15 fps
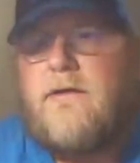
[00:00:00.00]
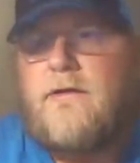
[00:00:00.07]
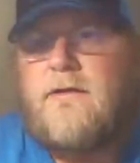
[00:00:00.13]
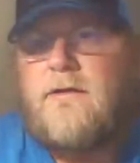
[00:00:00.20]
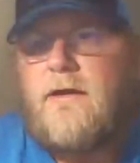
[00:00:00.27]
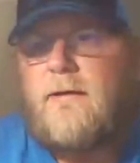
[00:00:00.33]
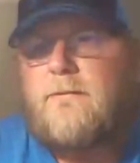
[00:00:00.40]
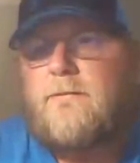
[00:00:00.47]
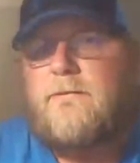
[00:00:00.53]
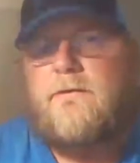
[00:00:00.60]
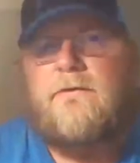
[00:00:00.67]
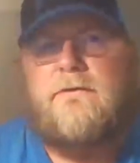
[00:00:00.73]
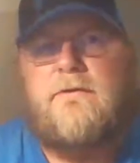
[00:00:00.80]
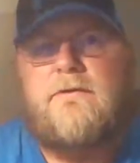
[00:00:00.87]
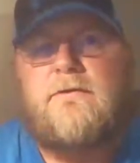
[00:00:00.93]
The
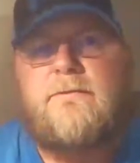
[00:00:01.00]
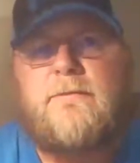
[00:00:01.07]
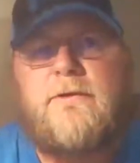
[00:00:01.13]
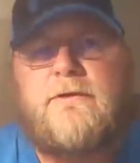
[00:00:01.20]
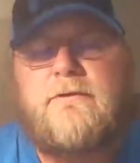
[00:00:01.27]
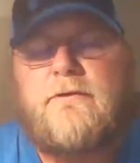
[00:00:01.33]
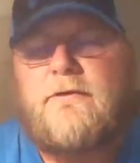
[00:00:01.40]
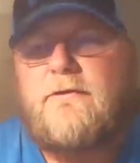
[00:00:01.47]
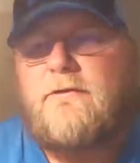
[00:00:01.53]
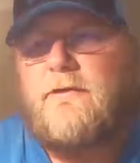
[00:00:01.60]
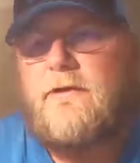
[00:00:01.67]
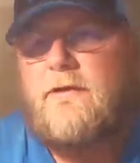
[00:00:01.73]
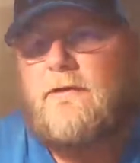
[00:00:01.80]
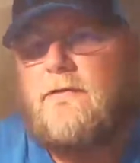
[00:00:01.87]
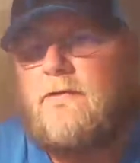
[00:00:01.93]
Dobson's Explicit
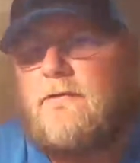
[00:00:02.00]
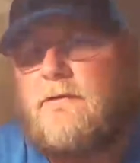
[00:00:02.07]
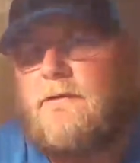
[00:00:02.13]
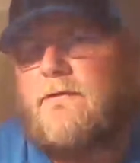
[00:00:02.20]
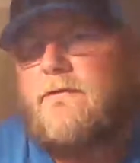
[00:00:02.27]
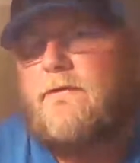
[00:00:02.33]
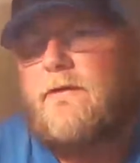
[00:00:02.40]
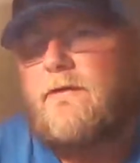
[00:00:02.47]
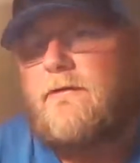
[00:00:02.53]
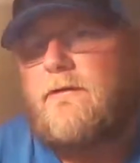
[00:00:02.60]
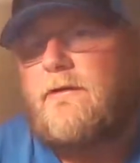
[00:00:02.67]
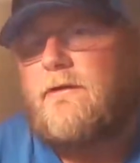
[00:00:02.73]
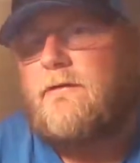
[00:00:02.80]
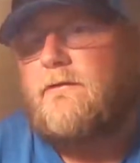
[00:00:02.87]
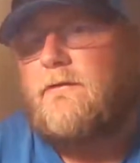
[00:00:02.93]
channel is still
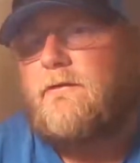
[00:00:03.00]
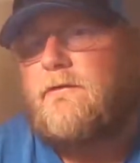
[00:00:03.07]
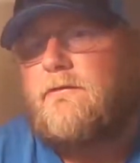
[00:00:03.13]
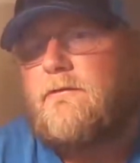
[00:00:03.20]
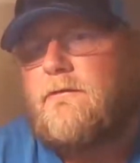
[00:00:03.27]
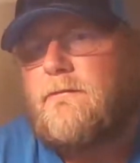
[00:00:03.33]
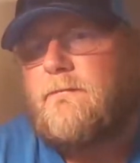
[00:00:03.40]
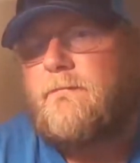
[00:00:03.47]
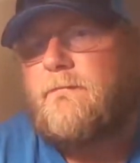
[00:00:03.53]
here too.